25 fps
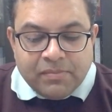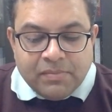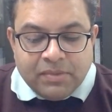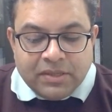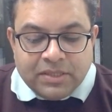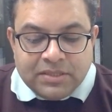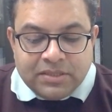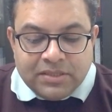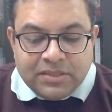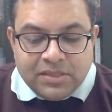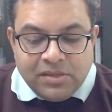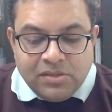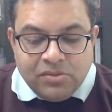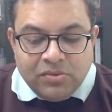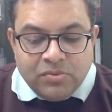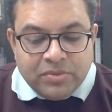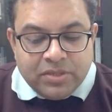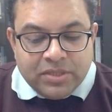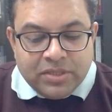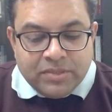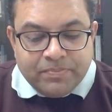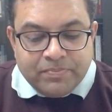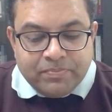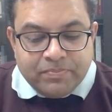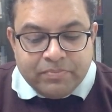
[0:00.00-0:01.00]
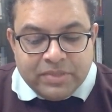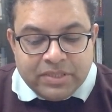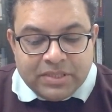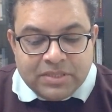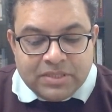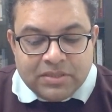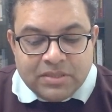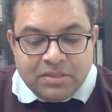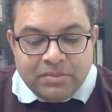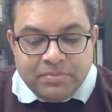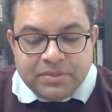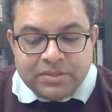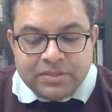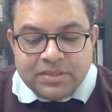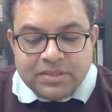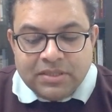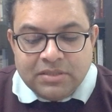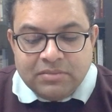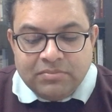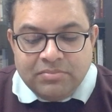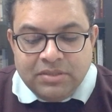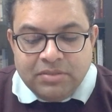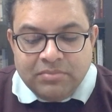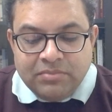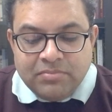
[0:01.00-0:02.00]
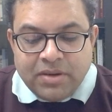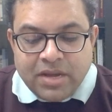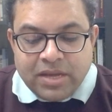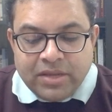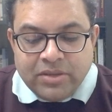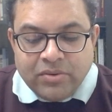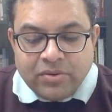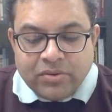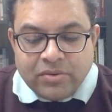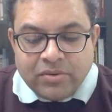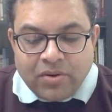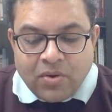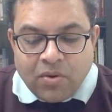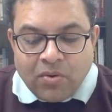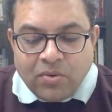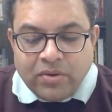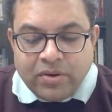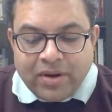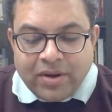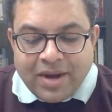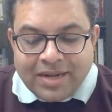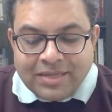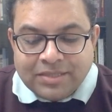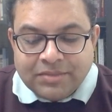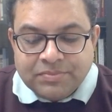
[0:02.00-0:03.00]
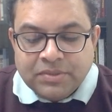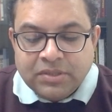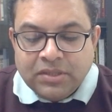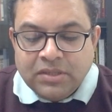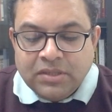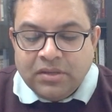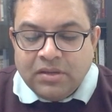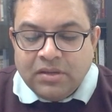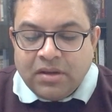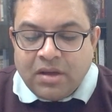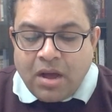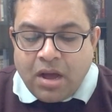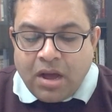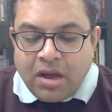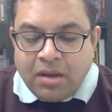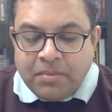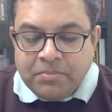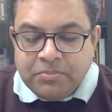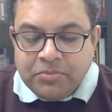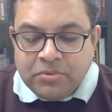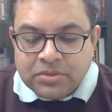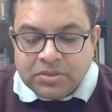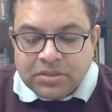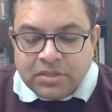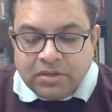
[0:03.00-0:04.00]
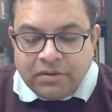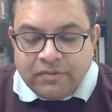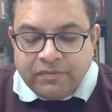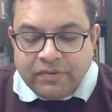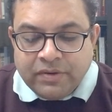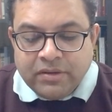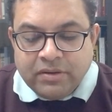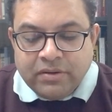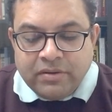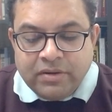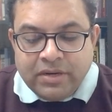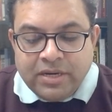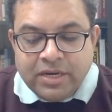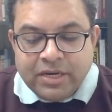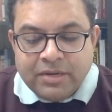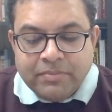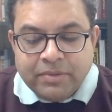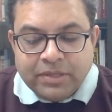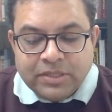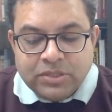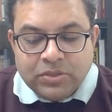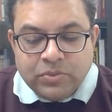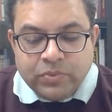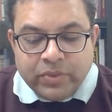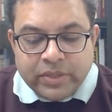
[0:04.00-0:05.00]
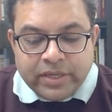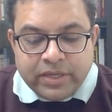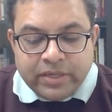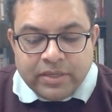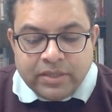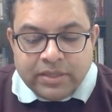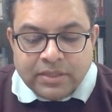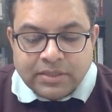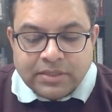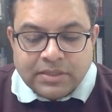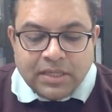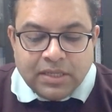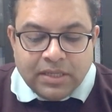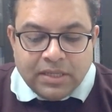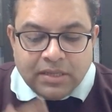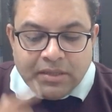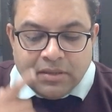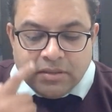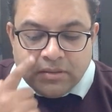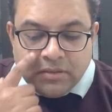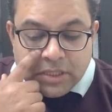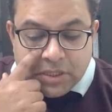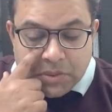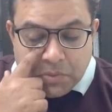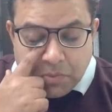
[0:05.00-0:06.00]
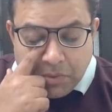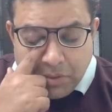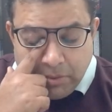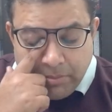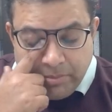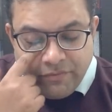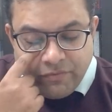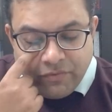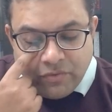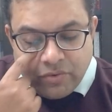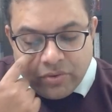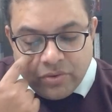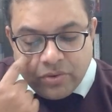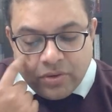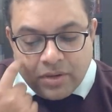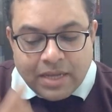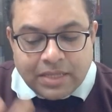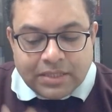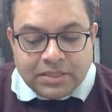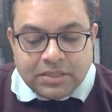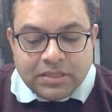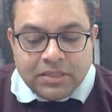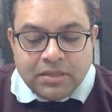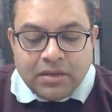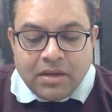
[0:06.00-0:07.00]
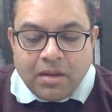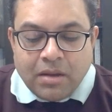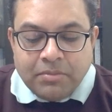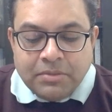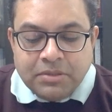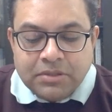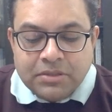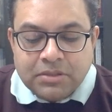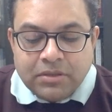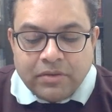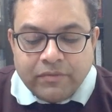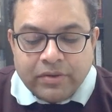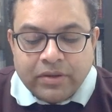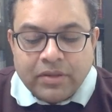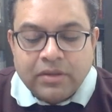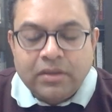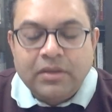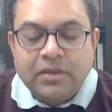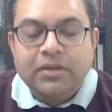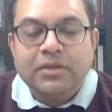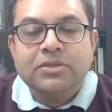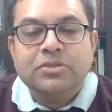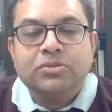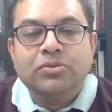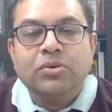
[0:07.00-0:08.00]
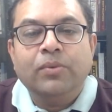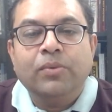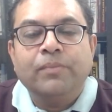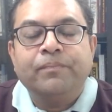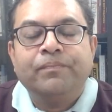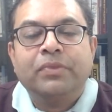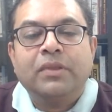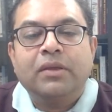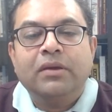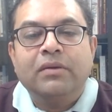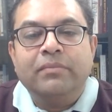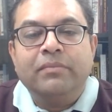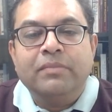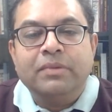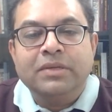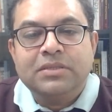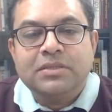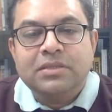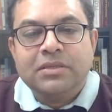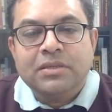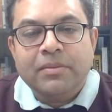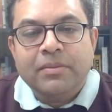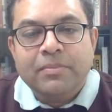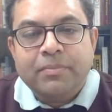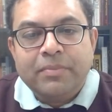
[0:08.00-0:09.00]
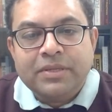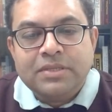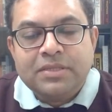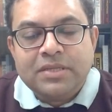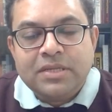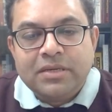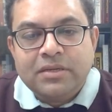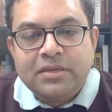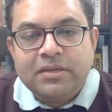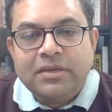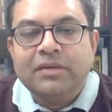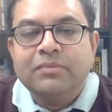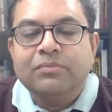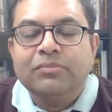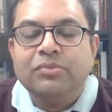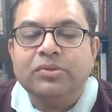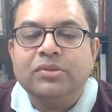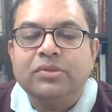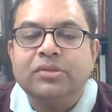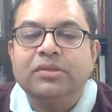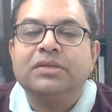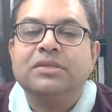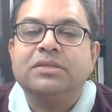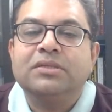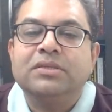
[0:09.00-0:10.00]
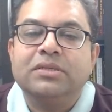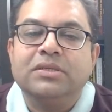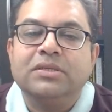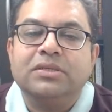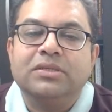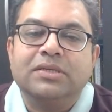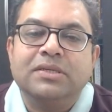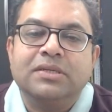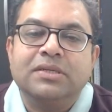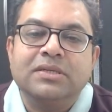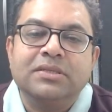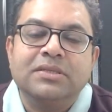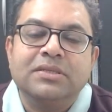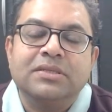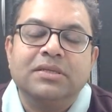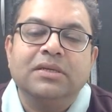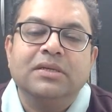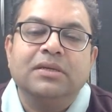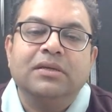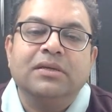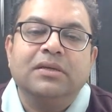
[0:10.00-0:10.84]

but still you misrepresent me by your wrong grasp, harm yourself, and create much wickedness. This will be for your lasting harm and suffering. So, misrepresenting Buddha's teachings